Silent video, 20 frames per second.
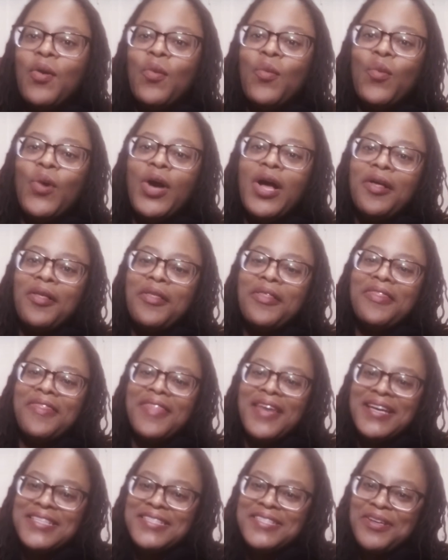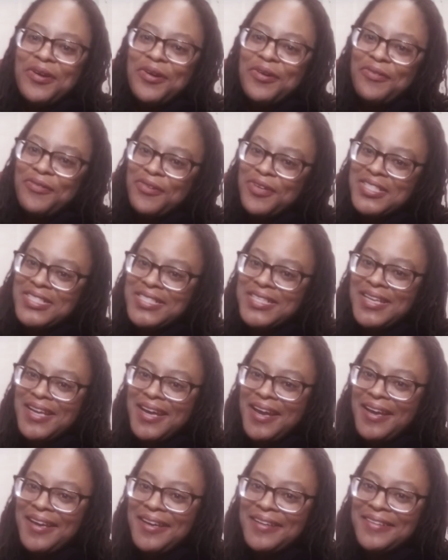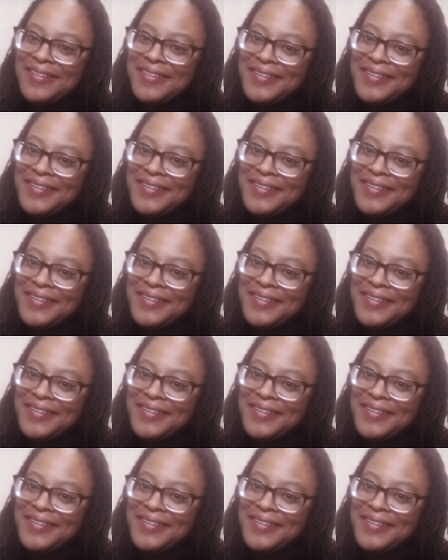Well, that's all for today.